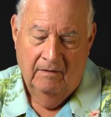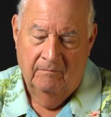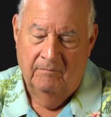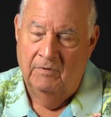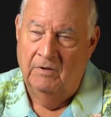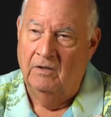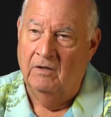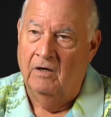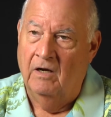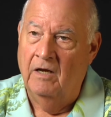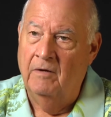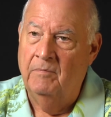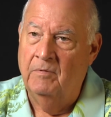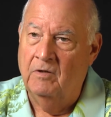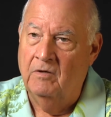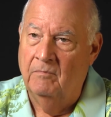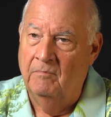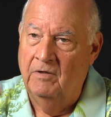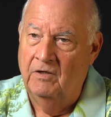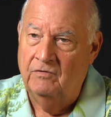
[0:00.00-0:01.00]
being a labor
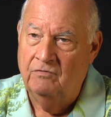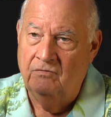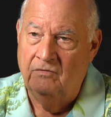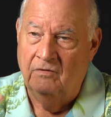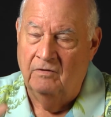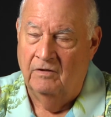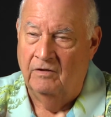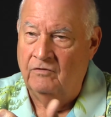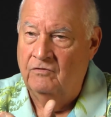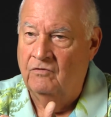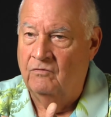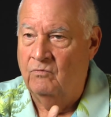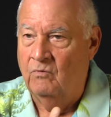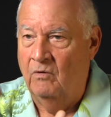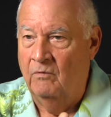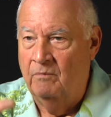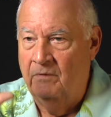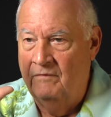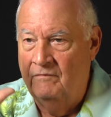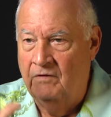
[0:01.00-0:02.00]
commissioner and this is
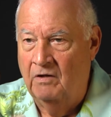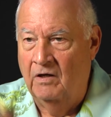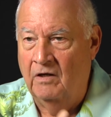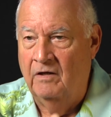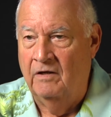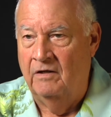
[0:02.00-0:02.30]
what we've done,